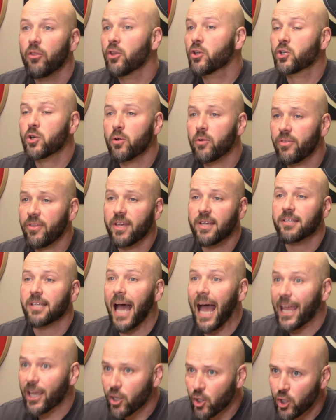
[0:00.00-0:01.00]
The truth is,
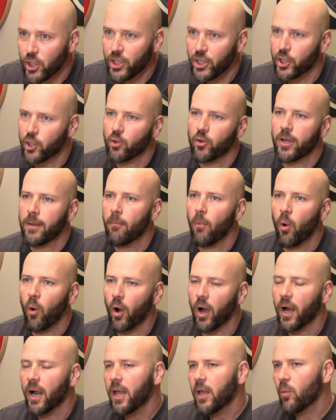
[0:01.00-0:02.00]
I couldn't agree
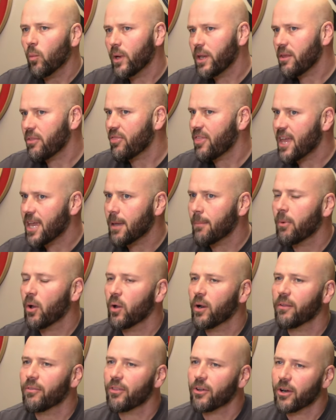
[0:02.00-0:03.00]
more. When you think
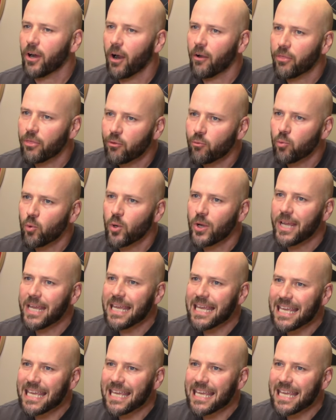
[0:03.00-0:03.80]
about it, there are three